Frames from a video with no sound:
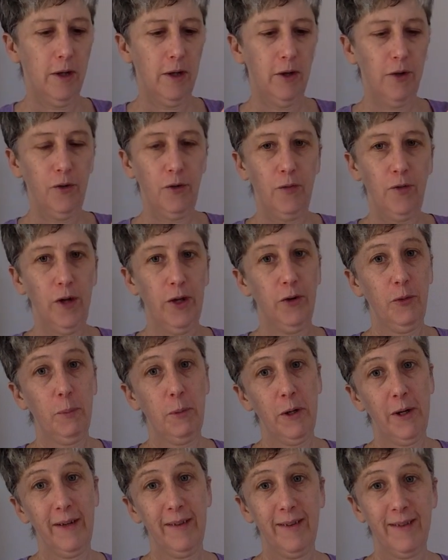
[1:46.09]
this felt
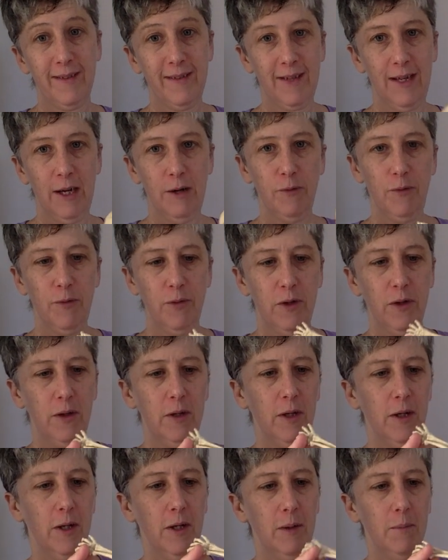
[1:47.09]
pretty stiff,
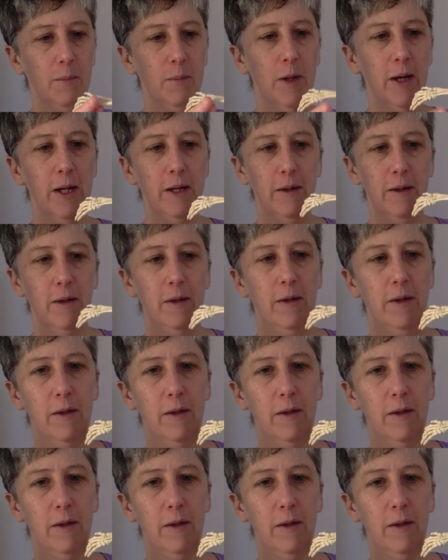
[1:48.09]
but